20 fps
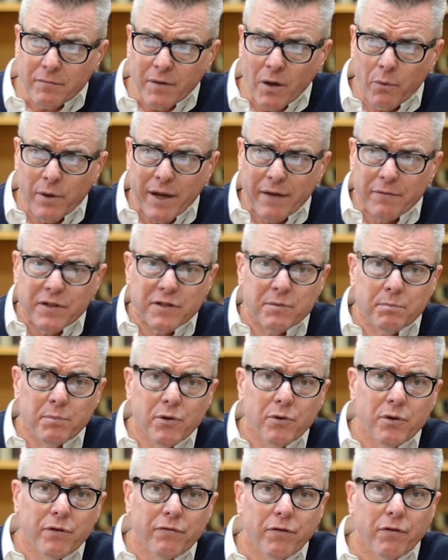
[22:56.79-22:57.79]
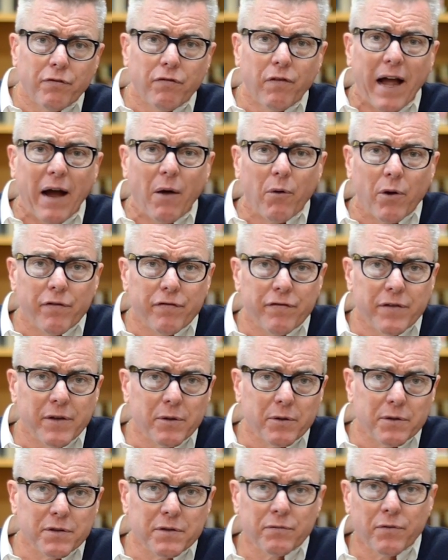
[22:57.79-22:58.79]
we have these beautiful flower
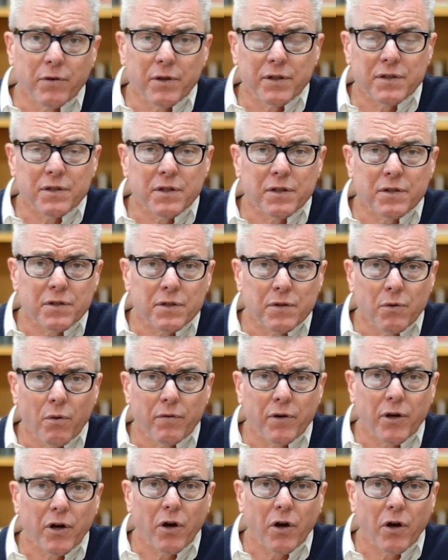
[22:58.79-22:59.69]
fields. For instance, over in